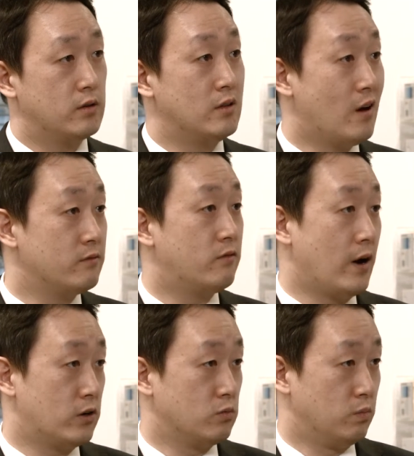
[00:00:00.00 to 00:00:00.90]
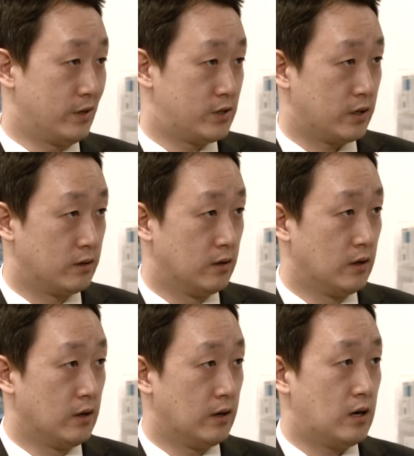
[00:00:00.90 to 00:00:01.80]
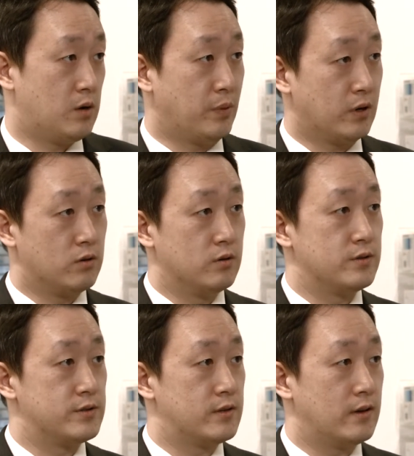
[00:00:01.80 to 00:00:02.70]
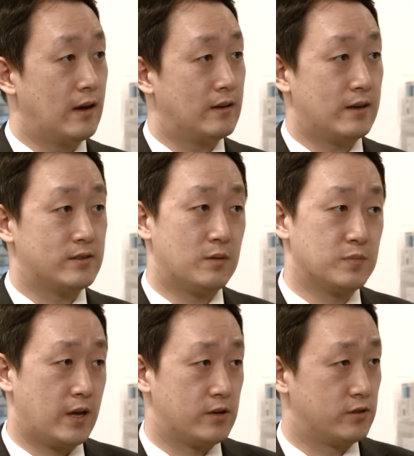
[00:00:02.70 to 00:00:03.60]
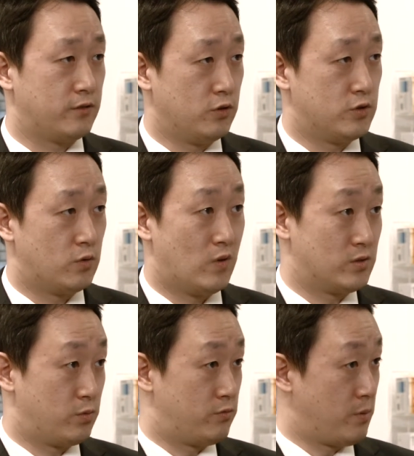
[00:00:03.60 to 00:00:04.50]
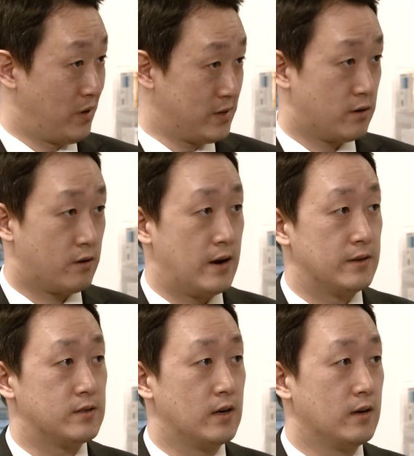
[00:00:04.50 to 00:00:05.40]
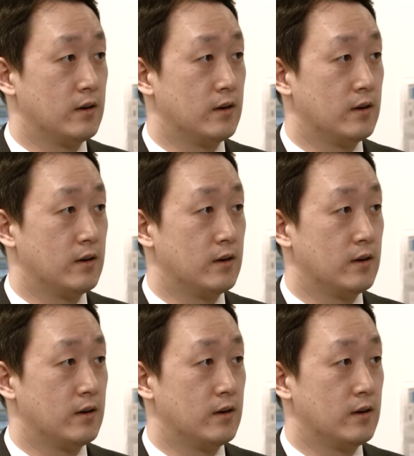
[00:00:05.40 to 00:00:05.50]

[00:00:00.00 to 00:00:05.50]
non-vital bleaching, because at some stage in the future, once we replace her crowns,